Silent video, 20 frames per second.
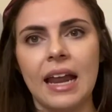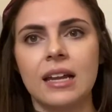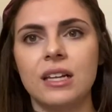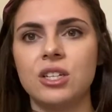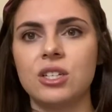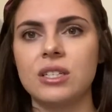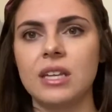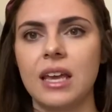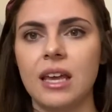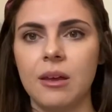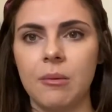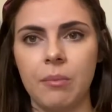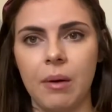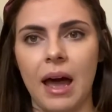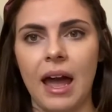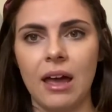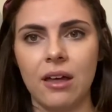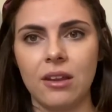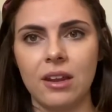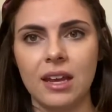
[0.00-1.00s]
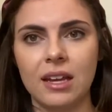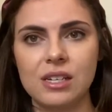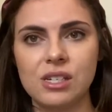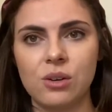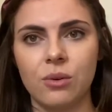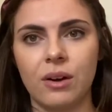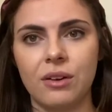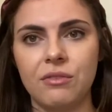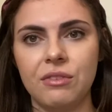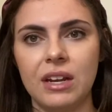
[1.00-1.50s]
and just like compiled it into
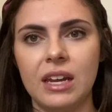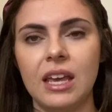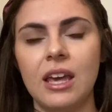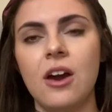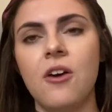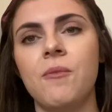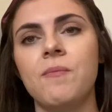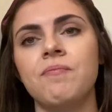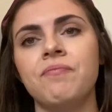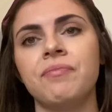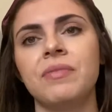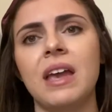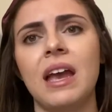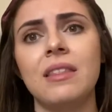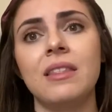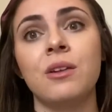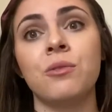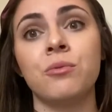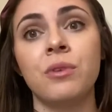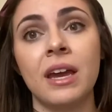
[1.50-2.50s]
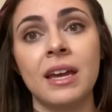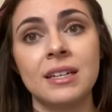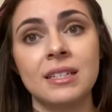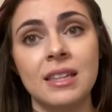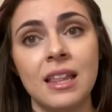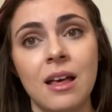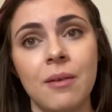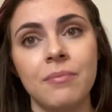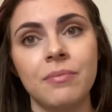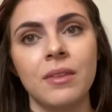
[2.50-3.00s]
one video and then ranked
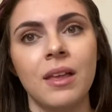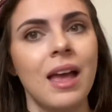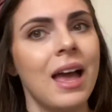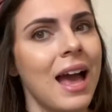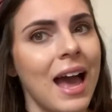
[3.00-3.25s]
them?